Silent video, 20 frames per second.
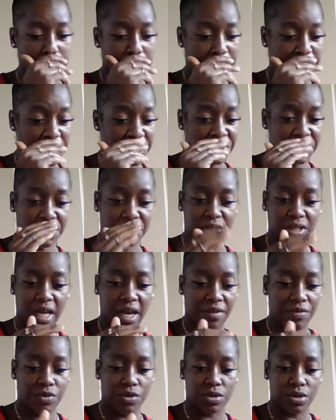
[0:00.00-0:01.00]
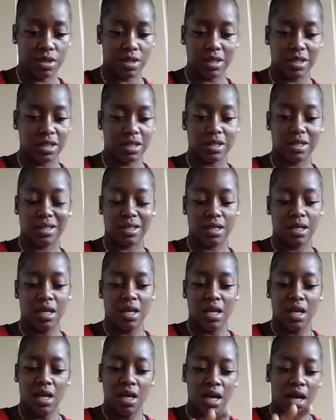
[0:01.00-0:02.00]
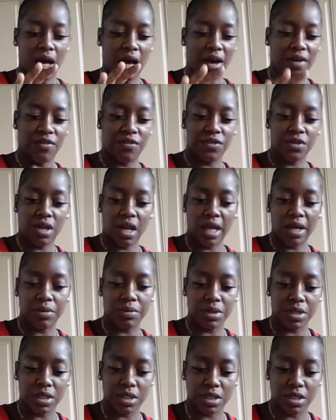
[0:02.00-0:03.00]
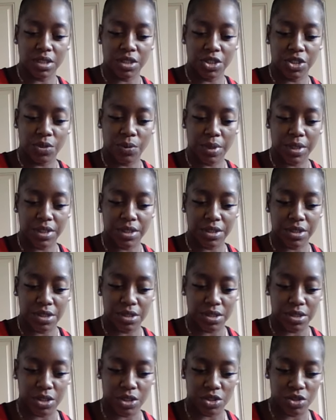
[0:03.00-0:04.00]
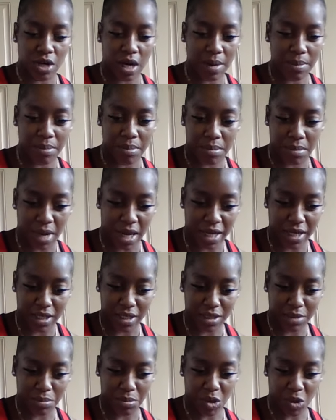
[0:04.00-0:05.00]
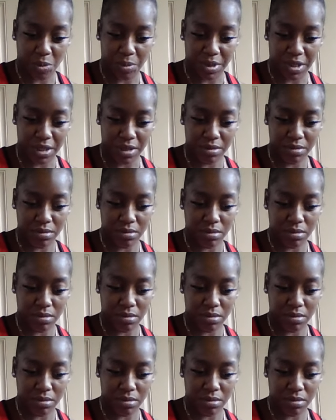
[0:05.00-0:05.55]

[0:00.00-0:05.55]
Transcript: there's after I feel like with this situation there's a drop mic moment.